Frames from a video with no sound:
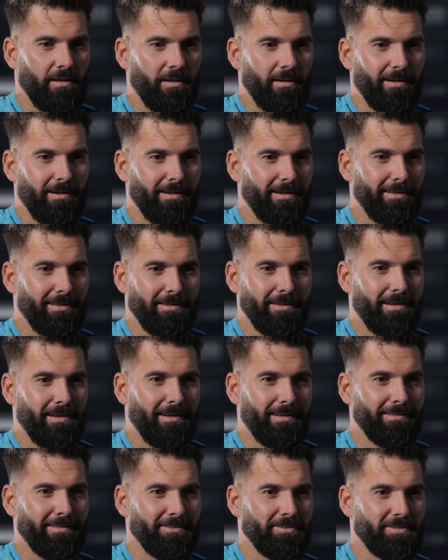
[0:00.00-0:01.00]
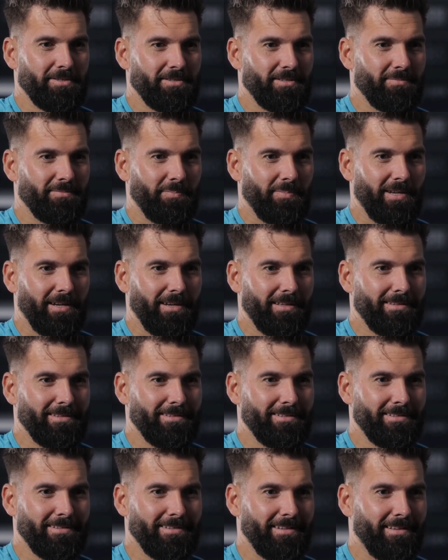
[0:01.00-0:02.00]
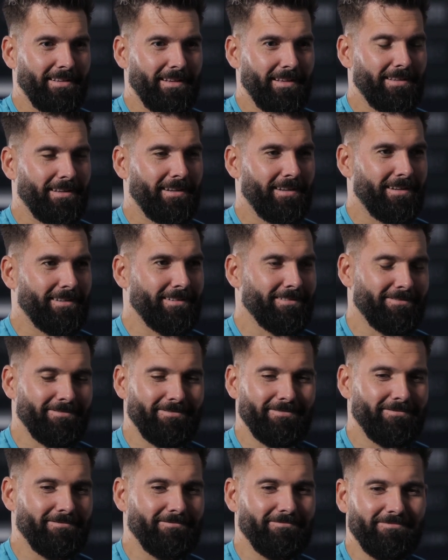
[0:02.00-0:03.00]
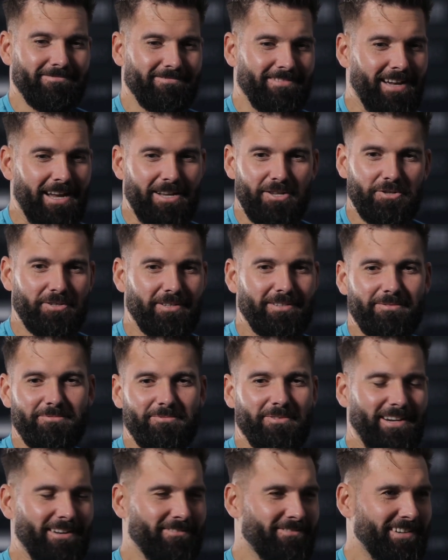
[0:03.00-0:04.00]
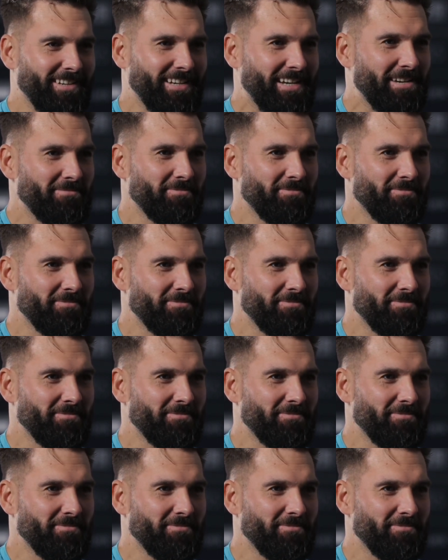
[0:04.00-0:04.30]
then just played another 100 whatever